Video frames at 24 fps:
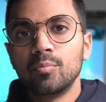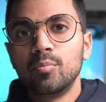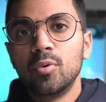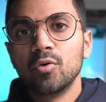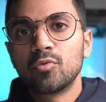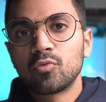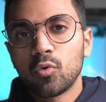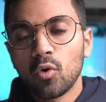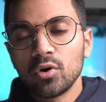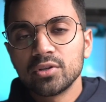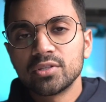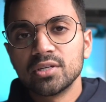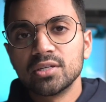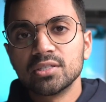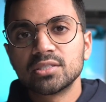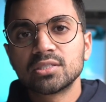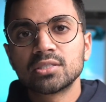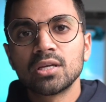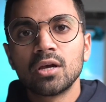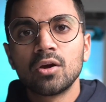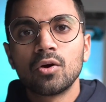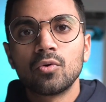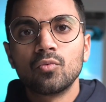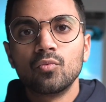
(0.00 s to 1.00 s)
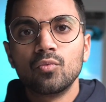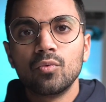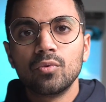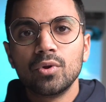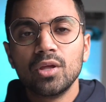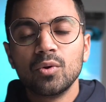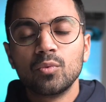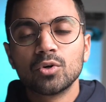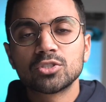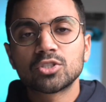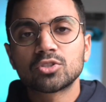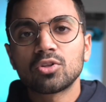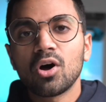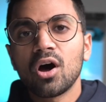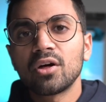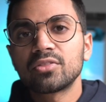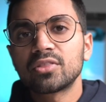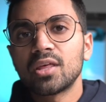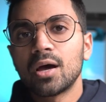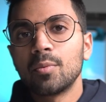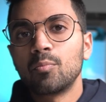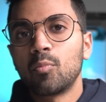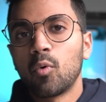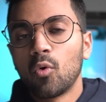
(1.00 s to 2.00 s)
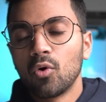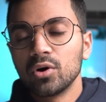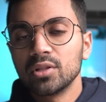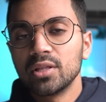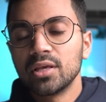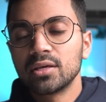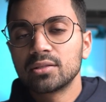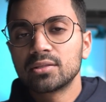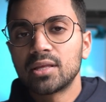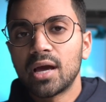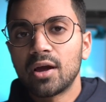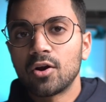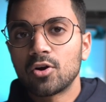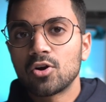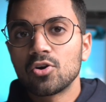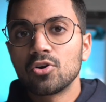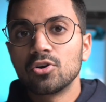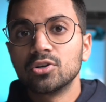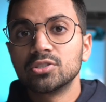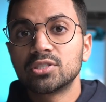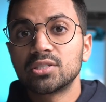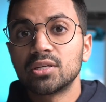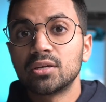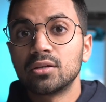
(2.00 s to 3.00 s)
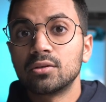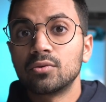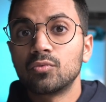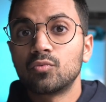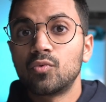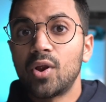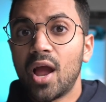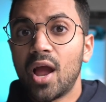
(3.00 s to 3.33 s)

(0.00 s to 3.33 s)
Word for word: Before this, it was thought that boiling that occurs in